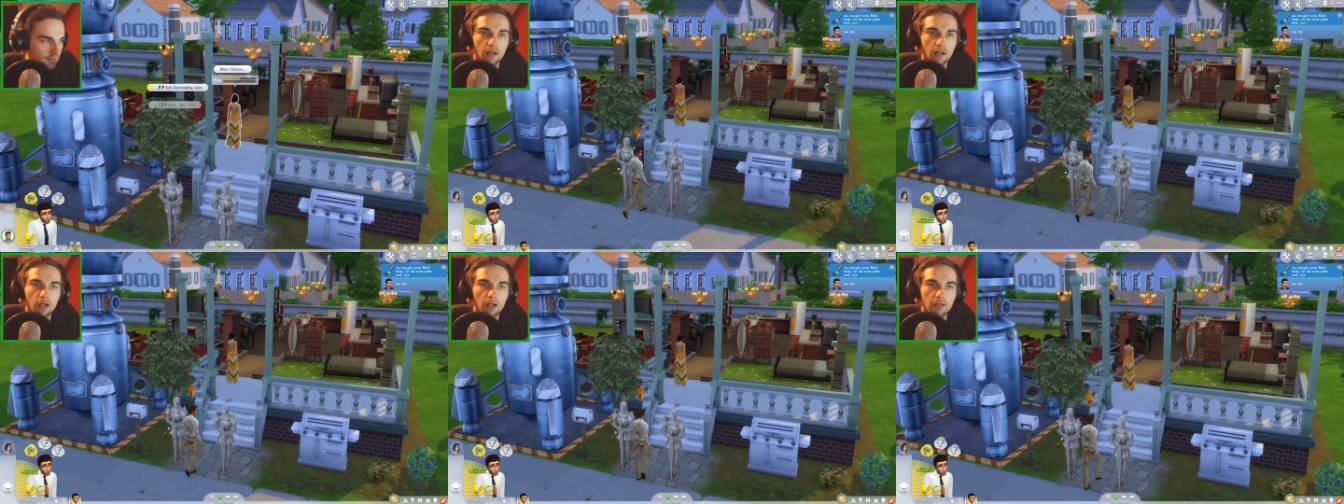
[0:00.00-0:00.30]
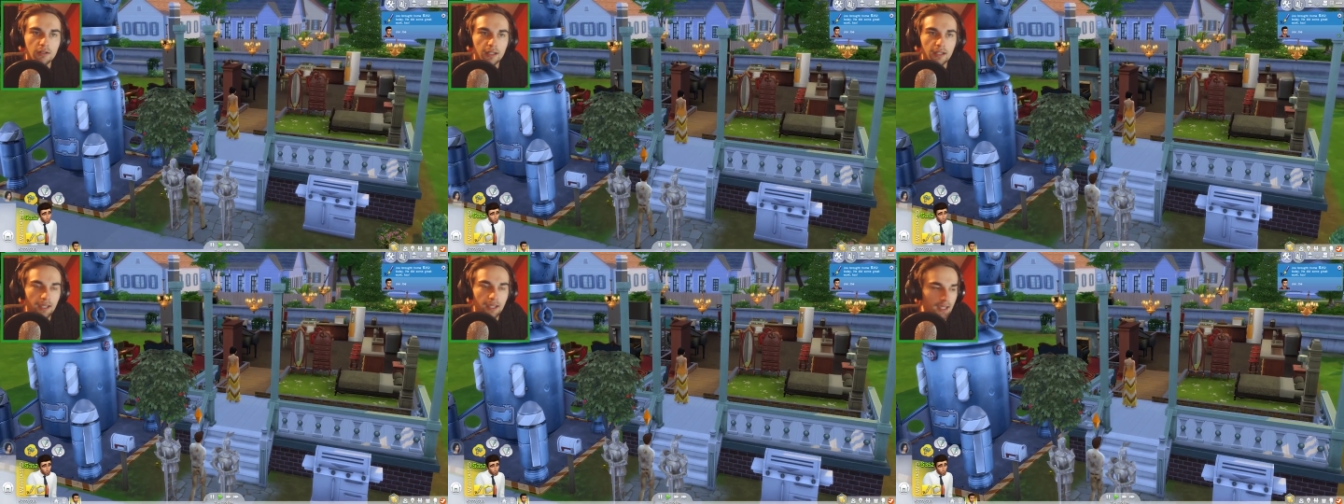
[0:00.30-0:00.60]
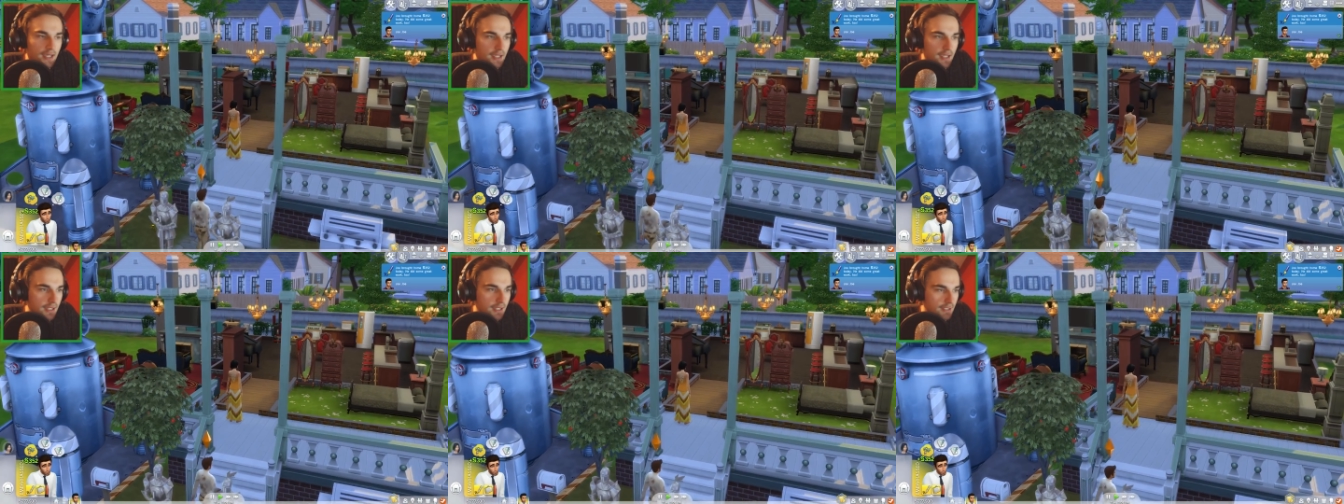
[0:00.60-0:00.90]

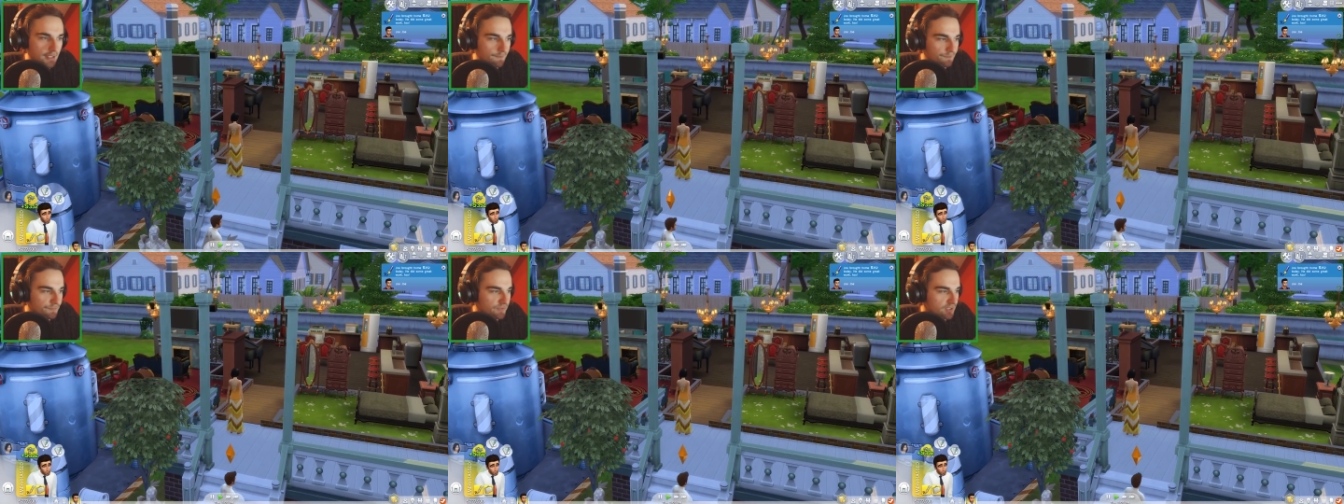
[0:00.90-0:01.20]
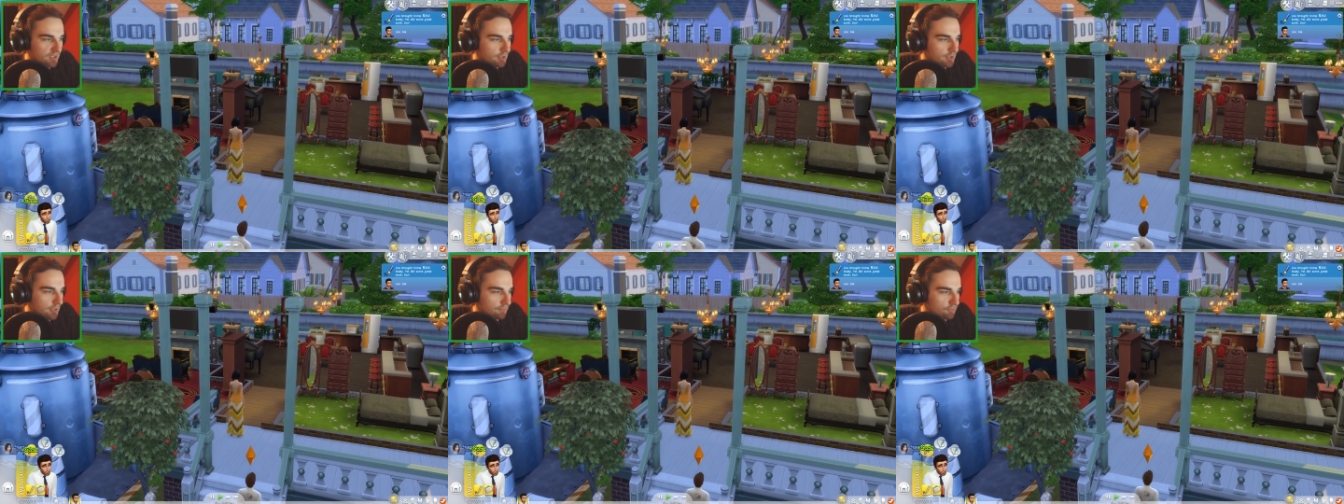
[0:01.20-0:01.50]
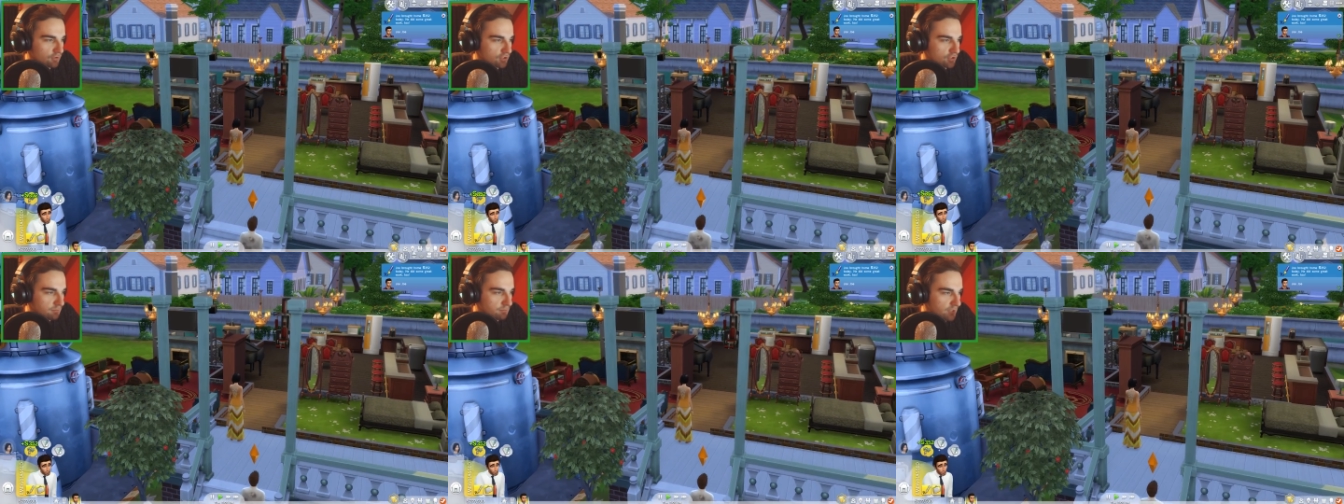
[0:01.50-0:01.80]
Okay! I've
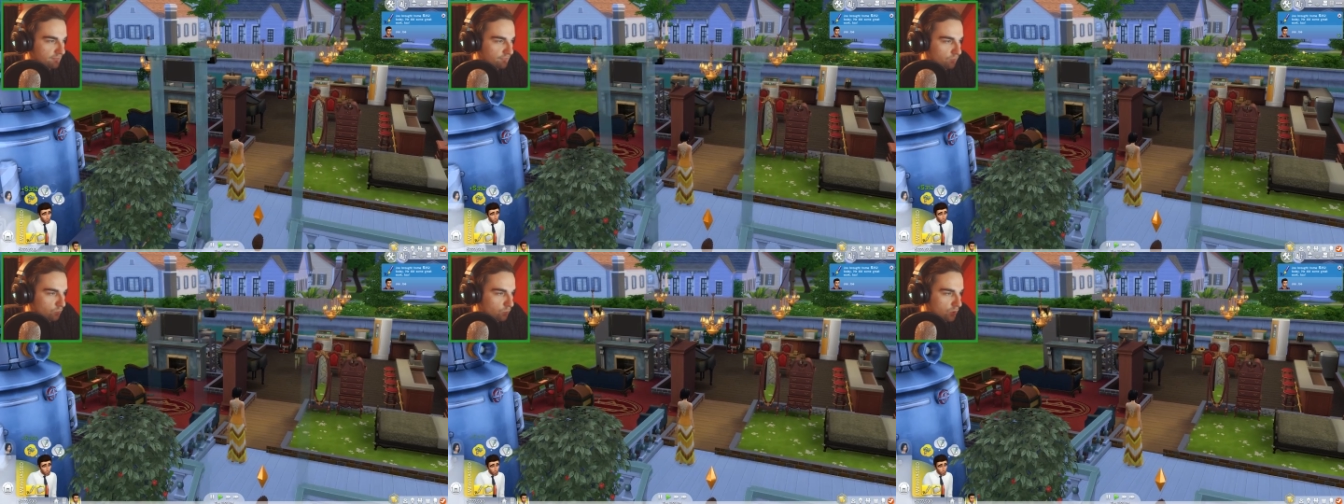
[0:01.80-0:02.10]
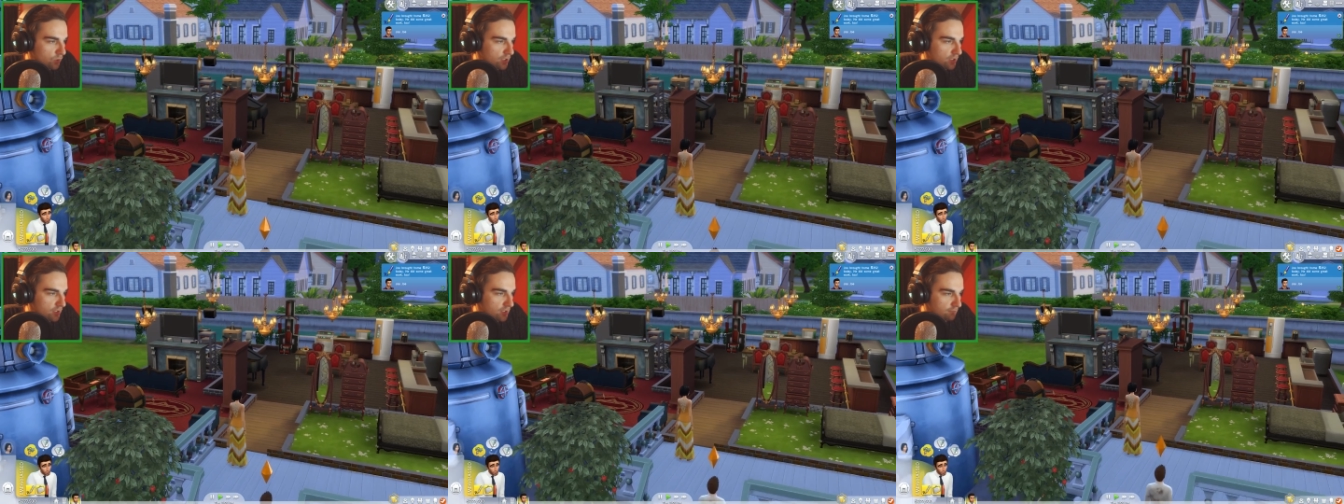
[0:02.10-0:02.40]
just come home from work.